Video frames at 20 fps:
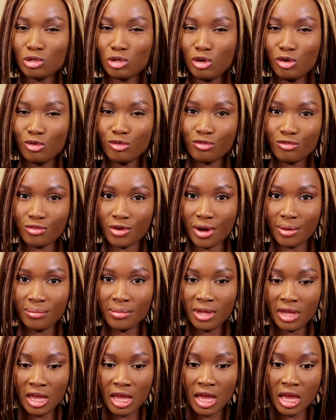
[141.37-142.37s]
to look
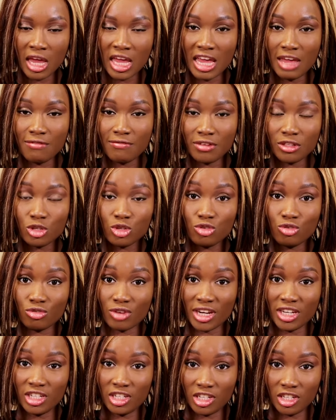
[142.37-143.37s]
firm, if it
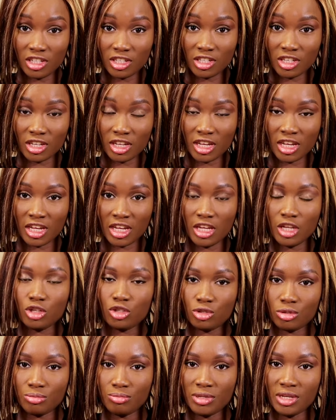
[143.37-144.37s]
stretches, it
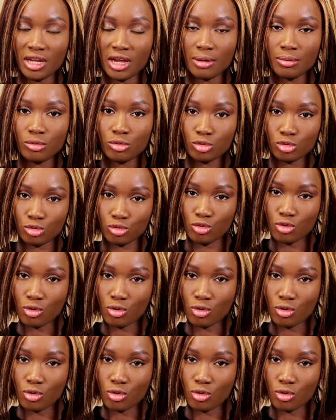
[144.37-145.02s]
should be able to